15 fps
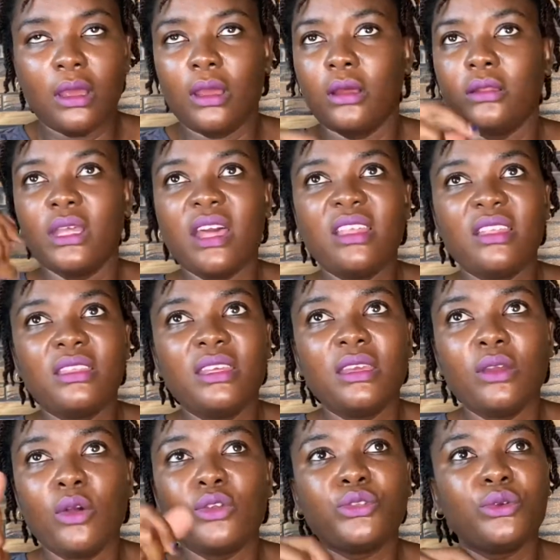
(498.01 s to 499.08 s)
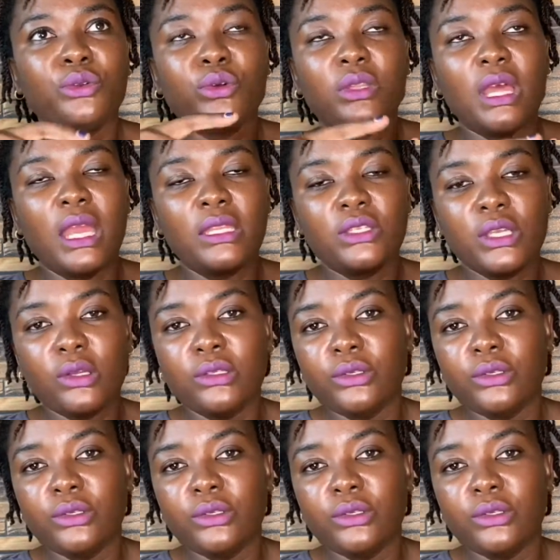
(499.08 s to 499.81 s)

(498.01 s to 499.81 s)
The other thing also, I told you,